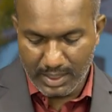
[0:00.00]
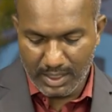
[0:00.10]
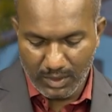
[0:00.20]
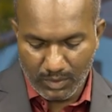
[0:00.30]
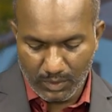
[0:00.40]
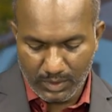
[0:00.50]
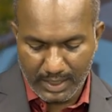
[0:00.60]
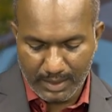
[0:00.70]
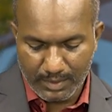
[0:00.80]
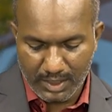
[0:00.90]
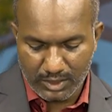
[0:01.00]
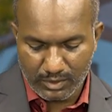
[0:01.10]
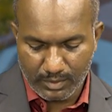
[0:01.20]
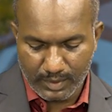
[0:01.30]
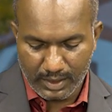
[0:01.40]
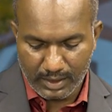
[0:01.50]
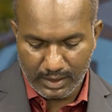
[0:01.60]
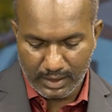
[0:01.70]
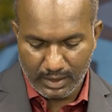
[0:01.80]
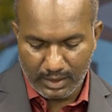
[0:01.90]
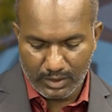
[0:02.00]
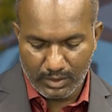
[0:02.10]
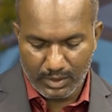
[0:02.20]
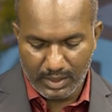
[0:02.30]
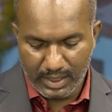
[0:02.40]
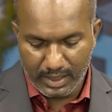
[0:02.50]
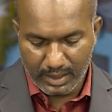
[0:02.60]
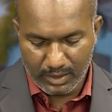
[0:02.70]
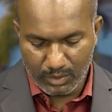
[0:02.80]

In core type transformer, there are